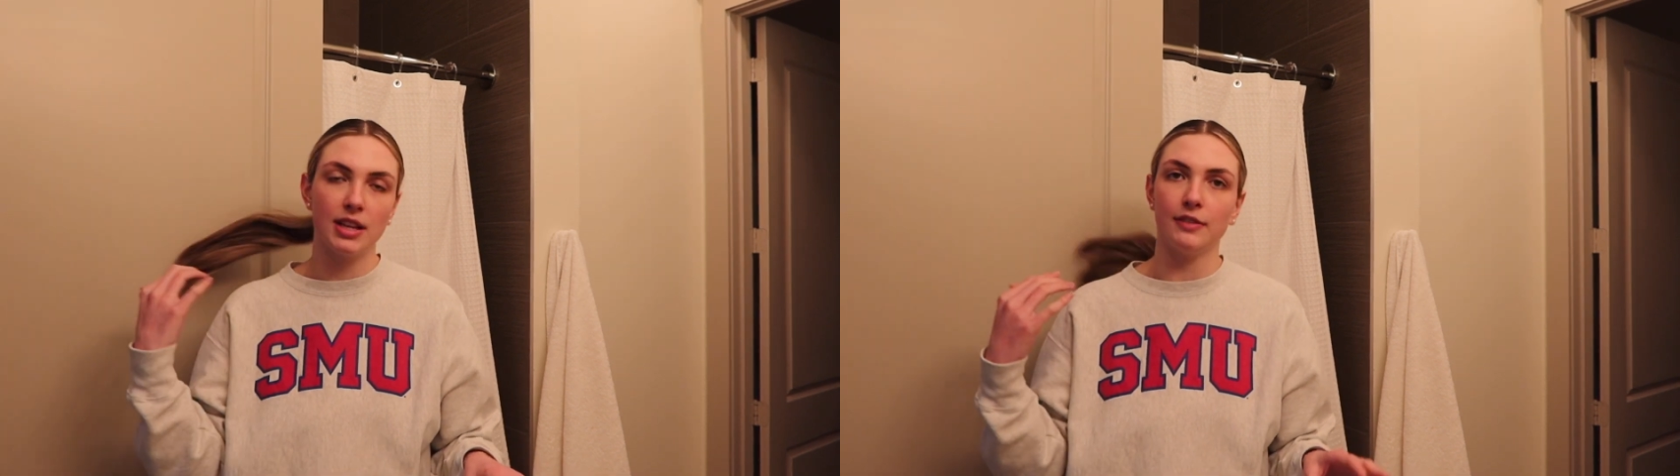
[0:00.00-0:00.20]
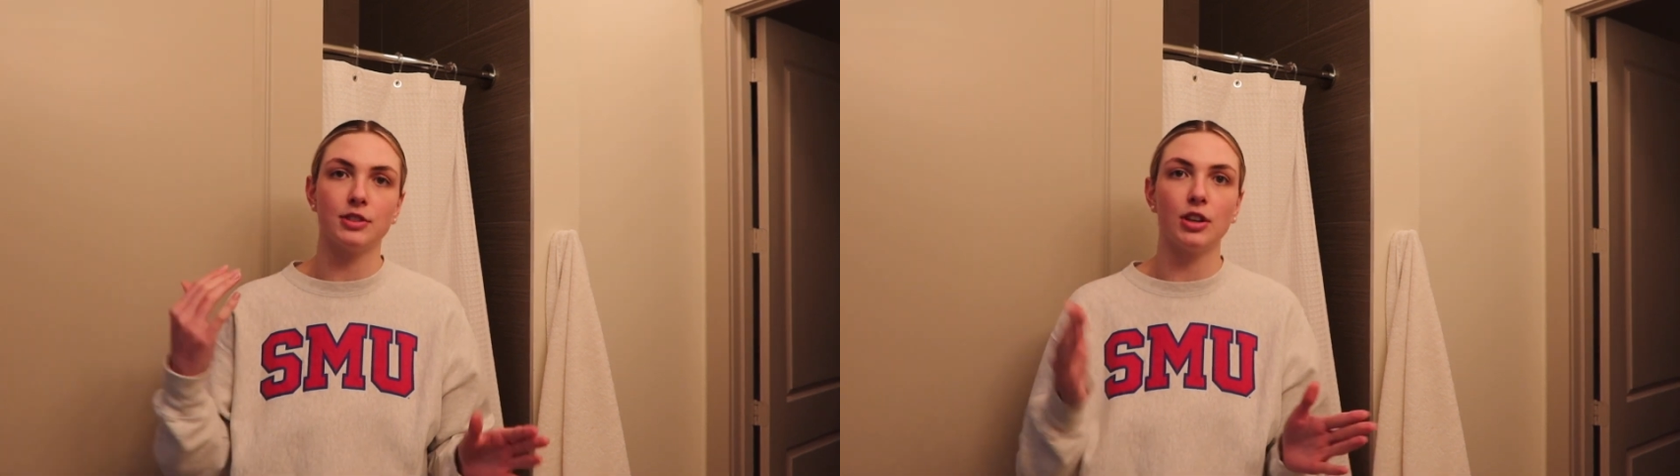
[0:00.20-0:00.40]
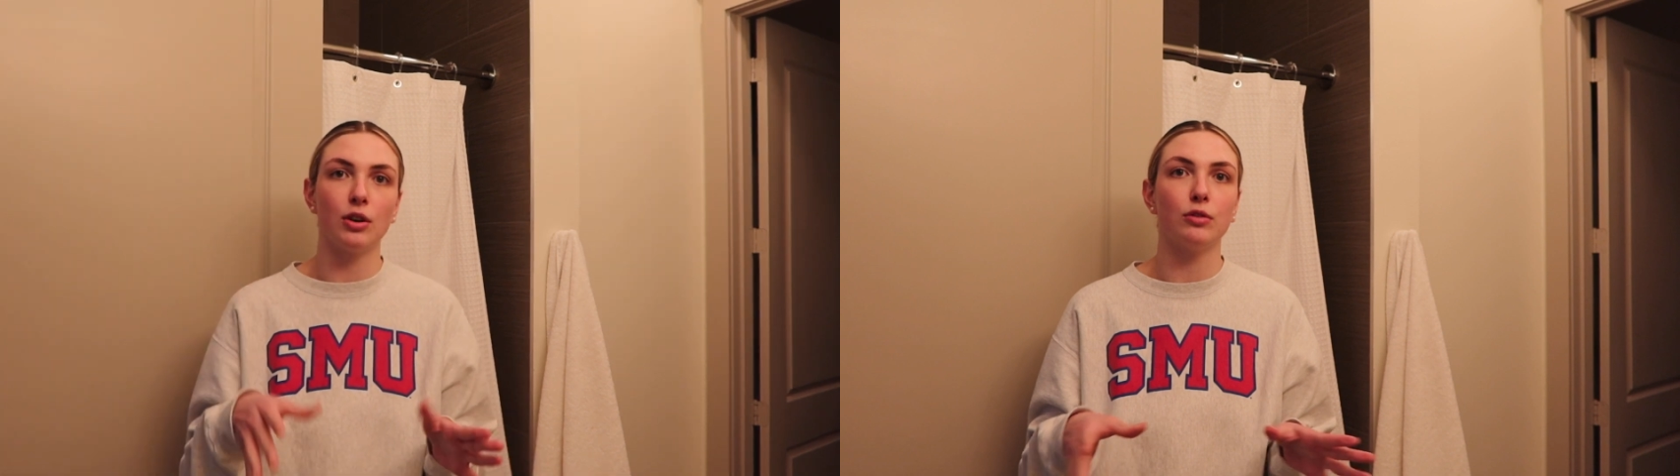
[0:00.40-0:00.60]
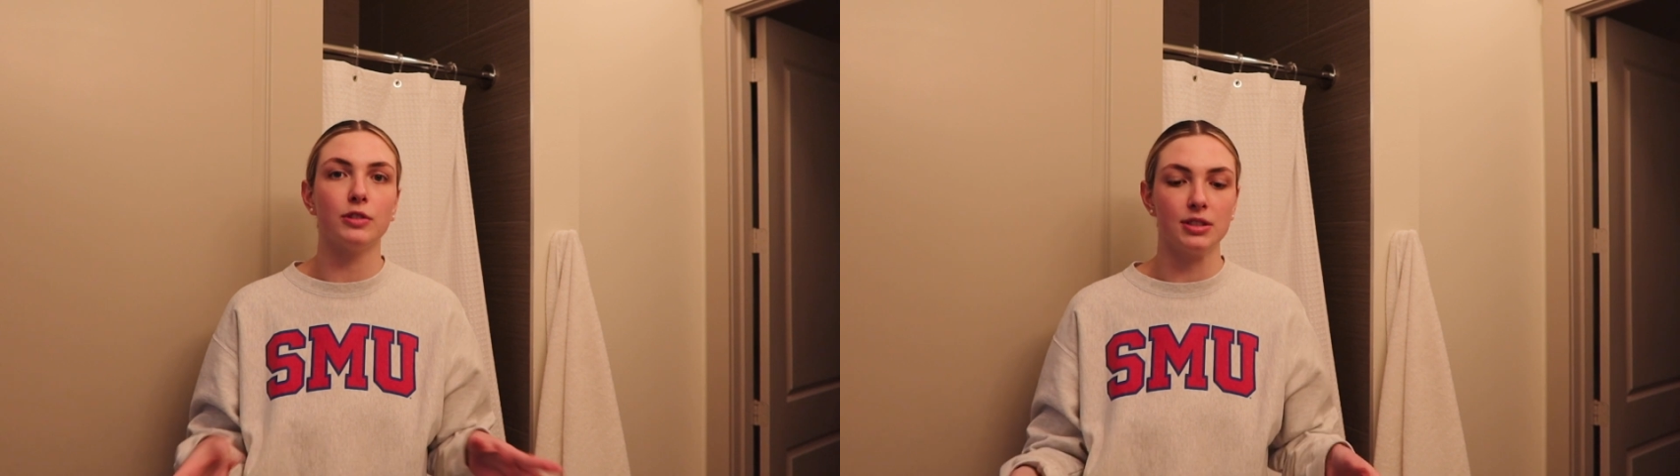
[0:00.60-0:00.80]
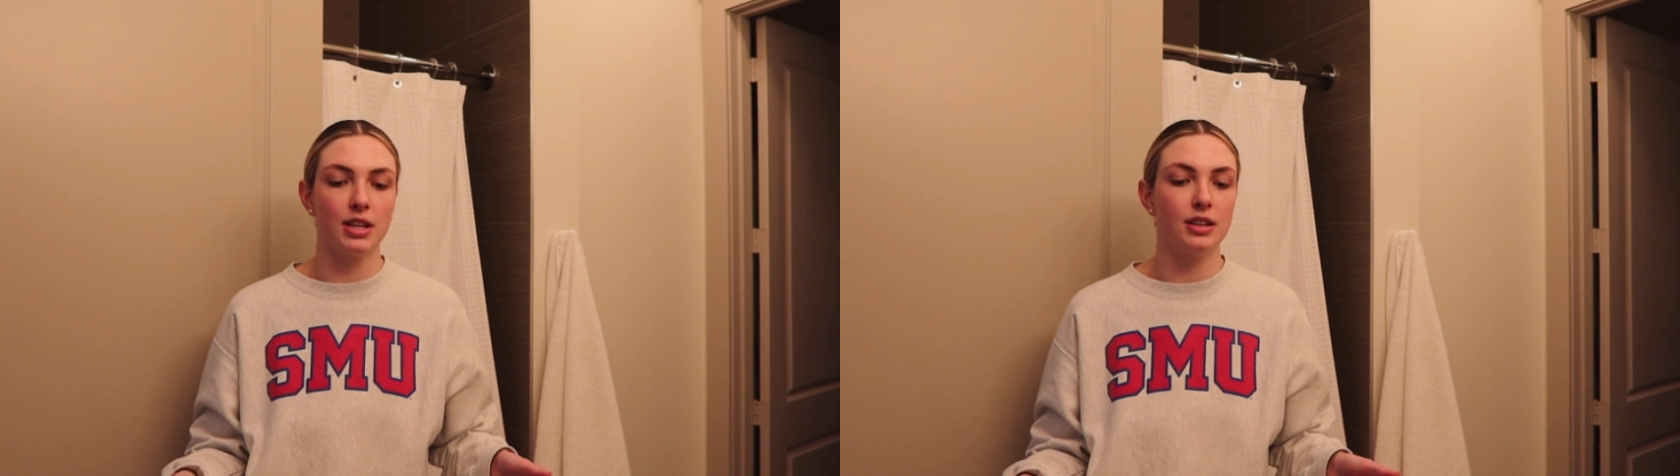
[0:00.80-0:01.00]
have to go
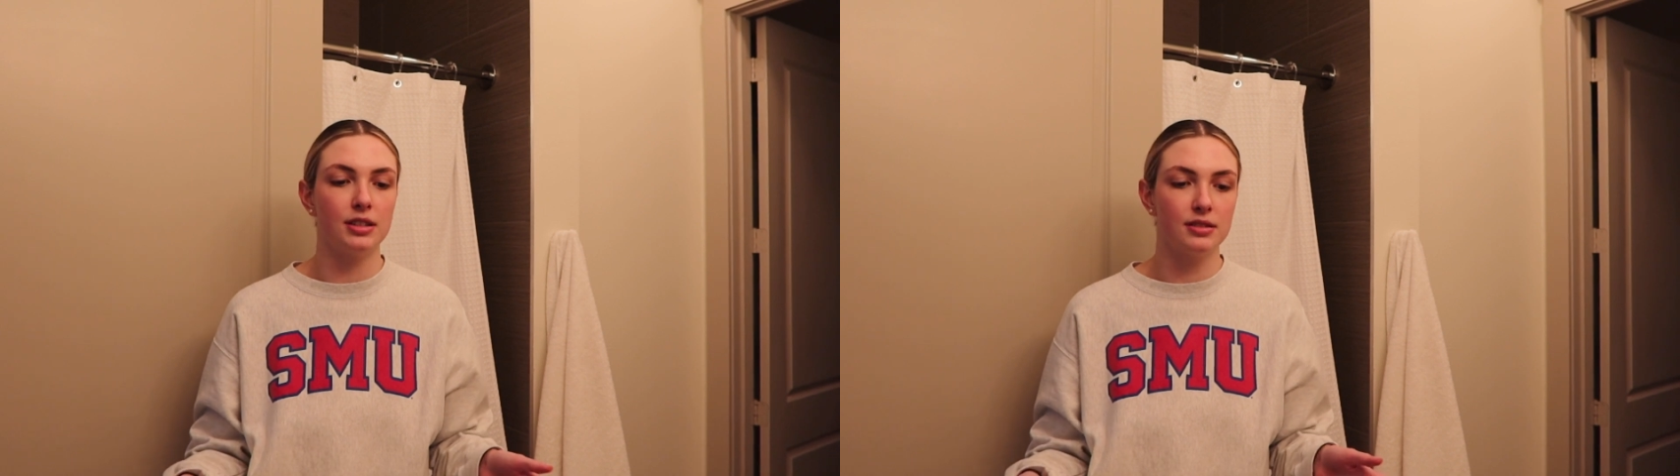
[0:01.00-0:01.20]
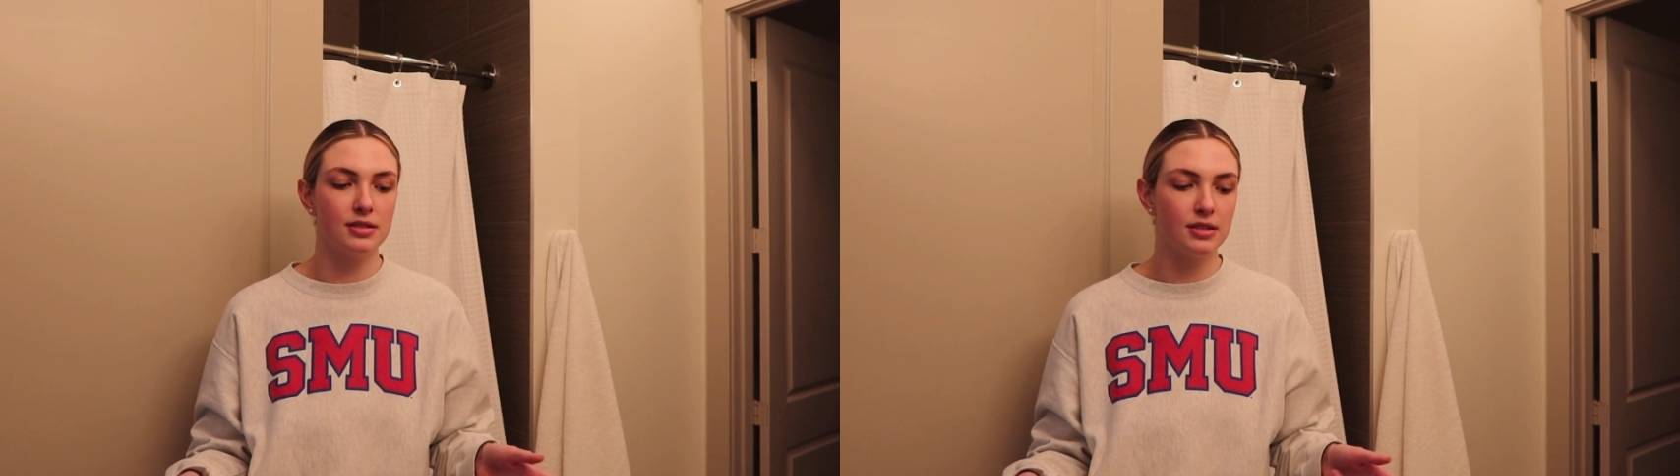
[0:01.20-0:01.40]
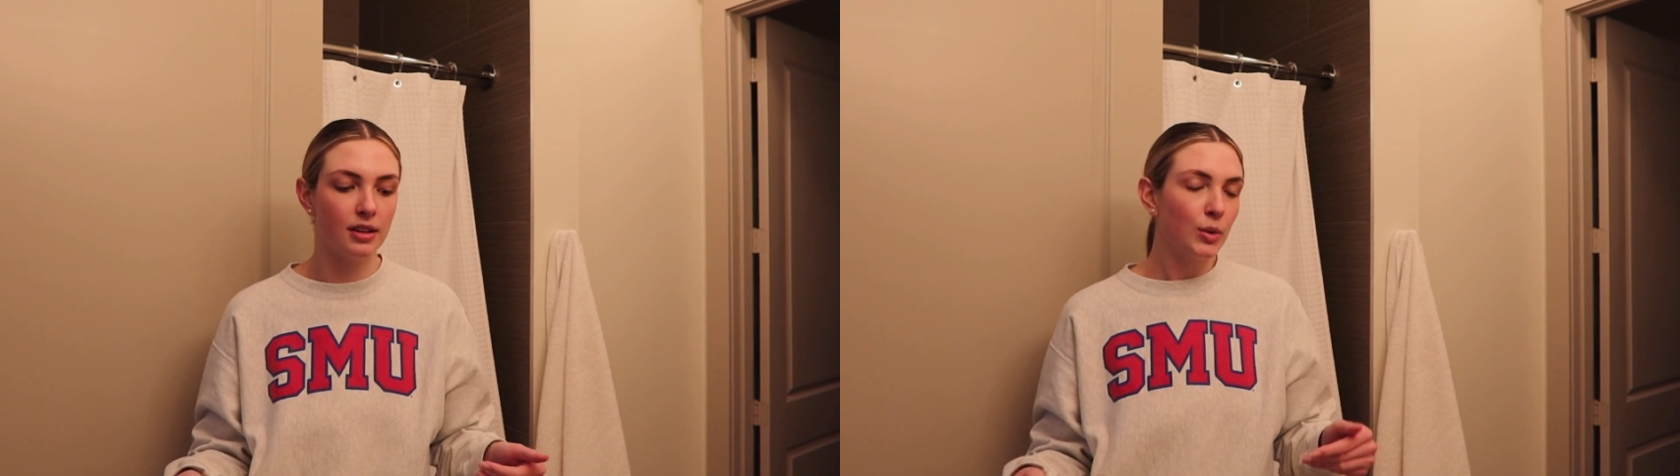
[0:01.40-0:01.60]
for attendance,